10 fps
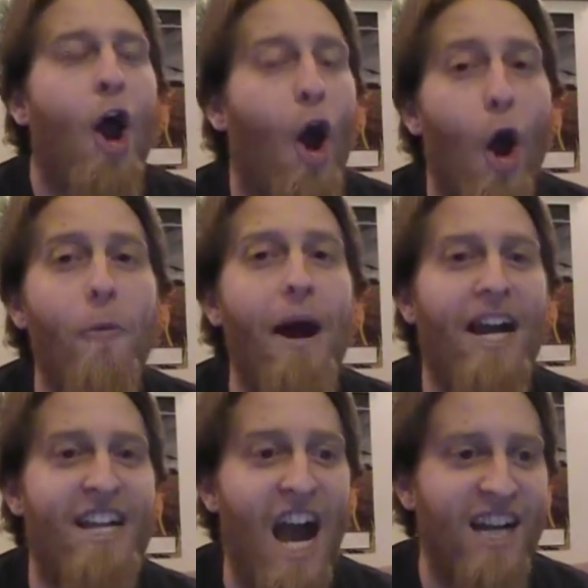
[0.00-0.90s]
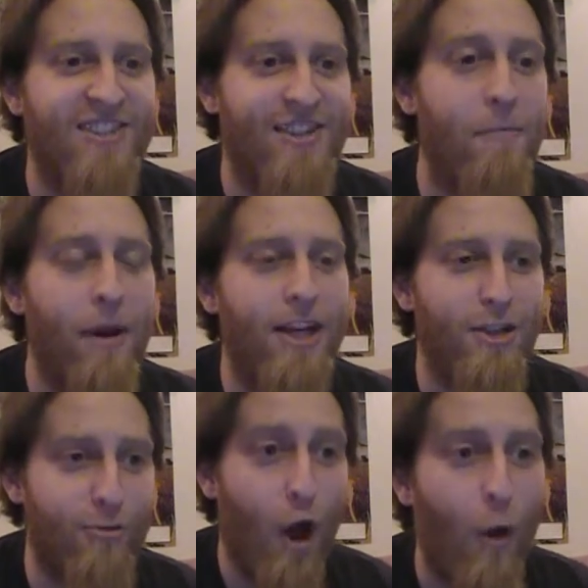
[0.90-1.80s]
"Oh my God, somebody
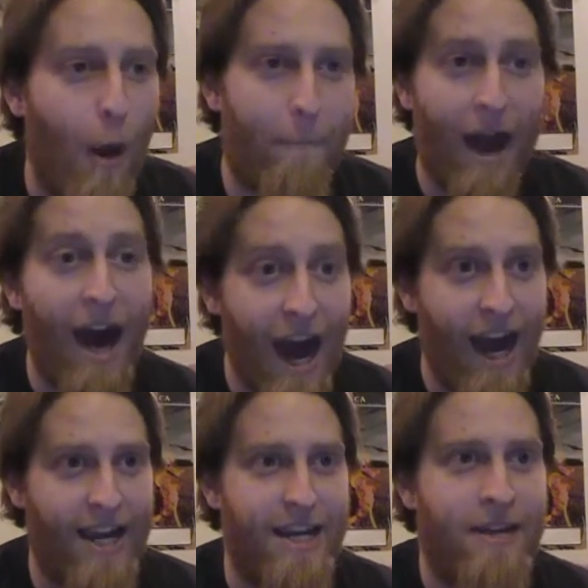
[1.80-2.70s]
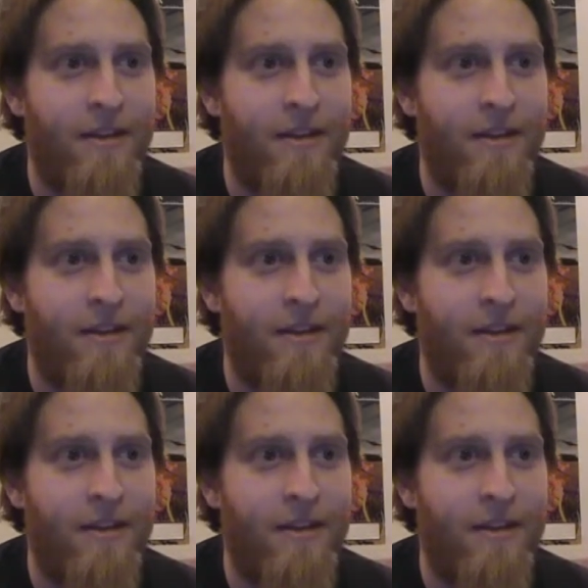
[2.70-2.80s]
throw a pie!"